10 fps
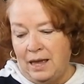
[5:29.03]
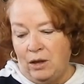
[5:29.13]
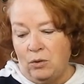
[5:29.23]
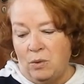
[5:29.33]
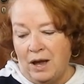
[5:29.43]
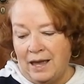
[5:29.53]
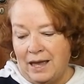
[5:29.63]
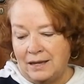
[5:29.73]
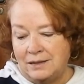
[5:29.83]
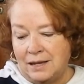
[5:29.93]

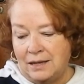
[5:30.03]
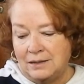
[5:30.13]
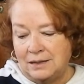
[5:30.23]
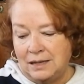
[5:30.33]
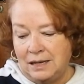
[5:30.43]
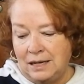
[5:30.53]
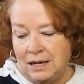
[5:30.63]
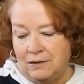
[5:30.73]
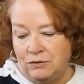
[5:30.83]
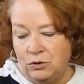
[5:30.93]

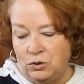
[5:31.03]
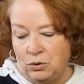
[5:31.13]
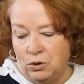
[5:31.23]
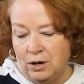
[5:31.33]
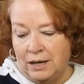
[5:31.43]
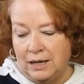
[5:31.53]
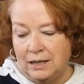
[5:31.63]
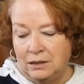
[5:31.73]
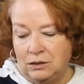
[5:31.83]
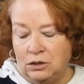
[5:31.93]
Lysee of New York
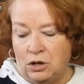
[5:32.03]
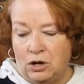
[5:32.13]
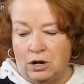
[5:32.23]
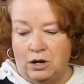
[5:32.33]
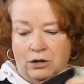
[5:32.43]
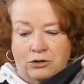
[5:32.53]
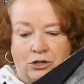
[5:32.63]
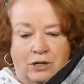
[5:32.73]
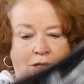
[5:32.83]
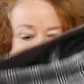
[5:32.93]
in large.